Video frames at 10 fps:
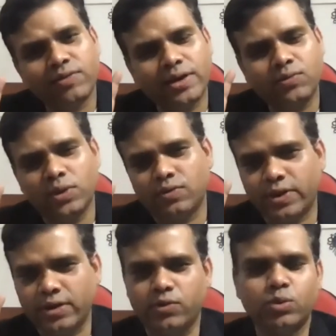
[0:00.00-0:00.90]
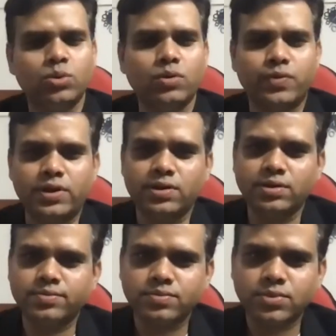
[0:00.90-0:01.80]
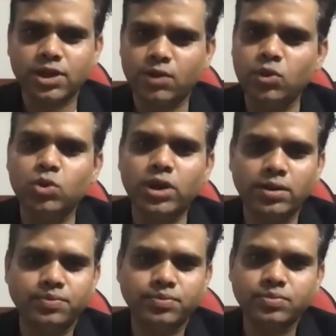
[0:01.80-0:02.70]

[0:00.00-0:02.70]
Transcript: 5 good friends? Can we do that?